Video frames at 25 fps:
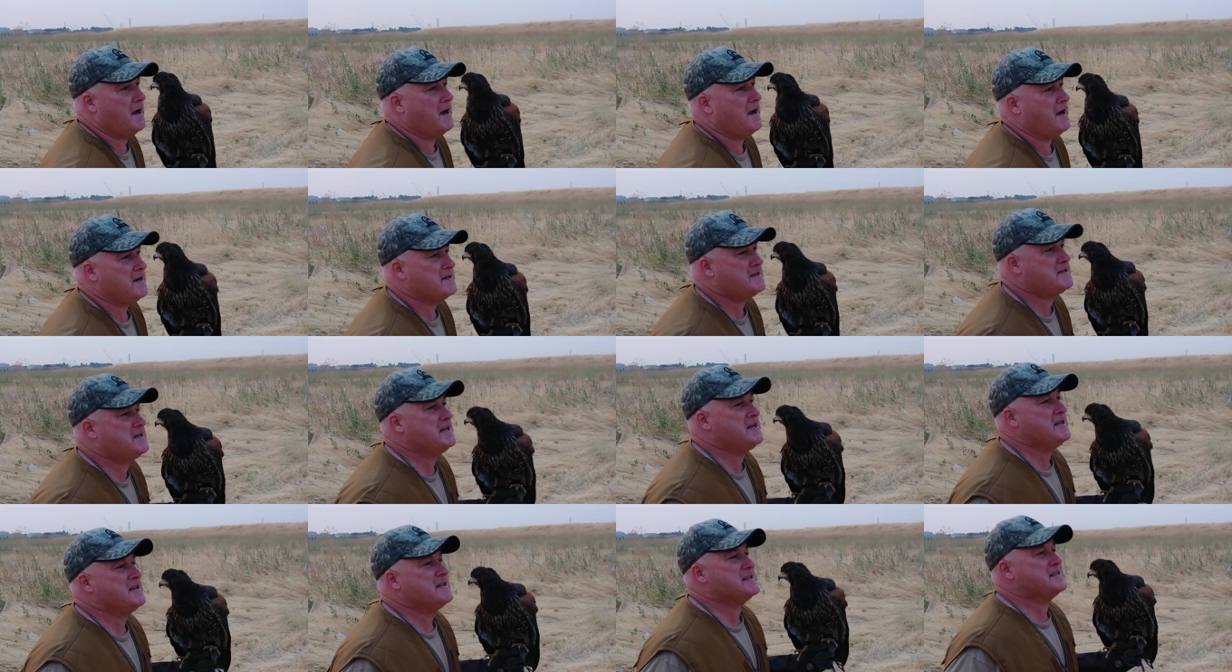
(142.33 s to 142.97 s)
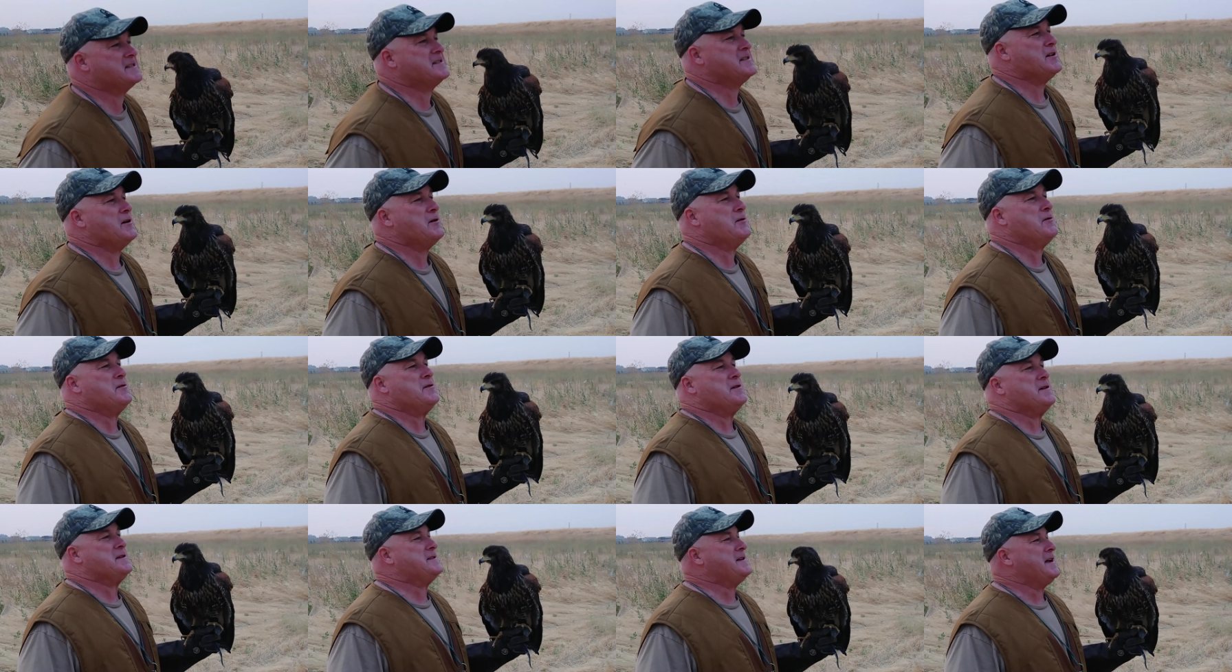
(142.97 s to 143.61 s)
I just
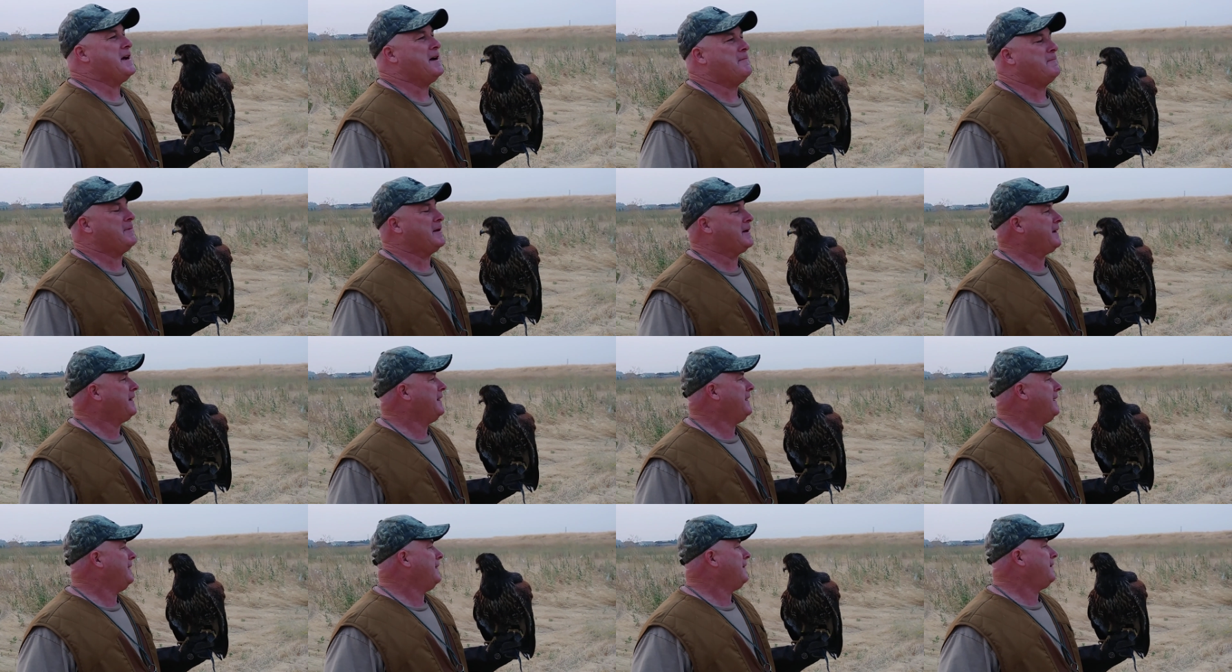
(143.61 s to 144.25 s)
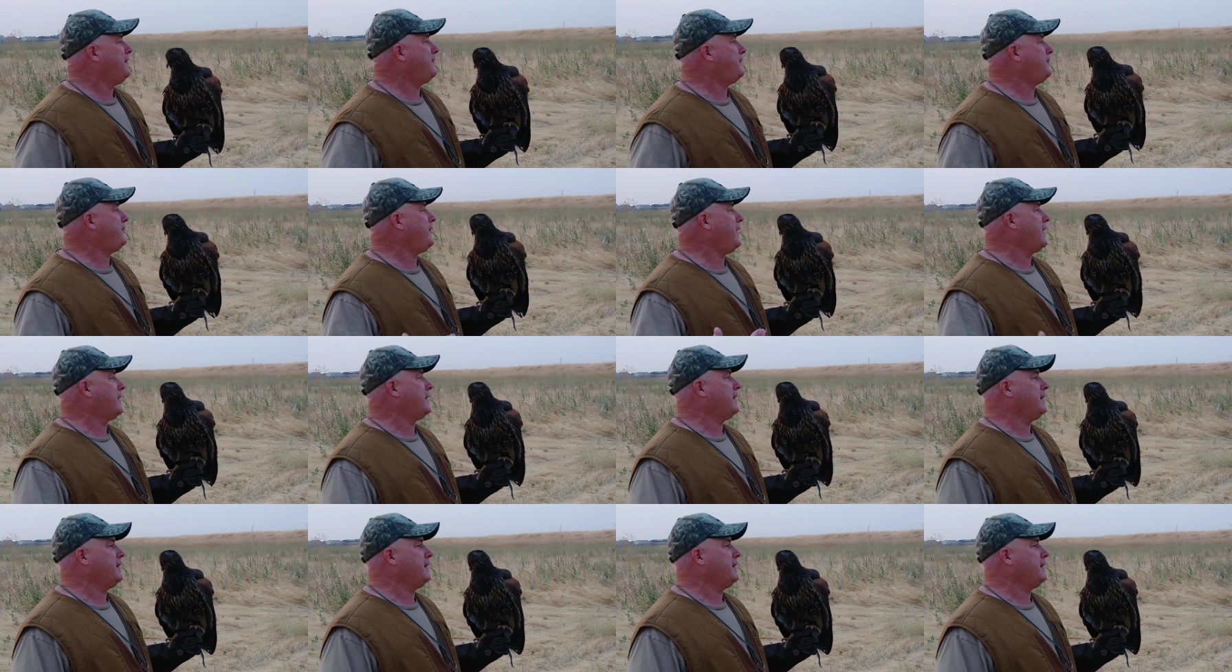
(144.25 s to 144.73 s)
lowered down, like, oh fuck,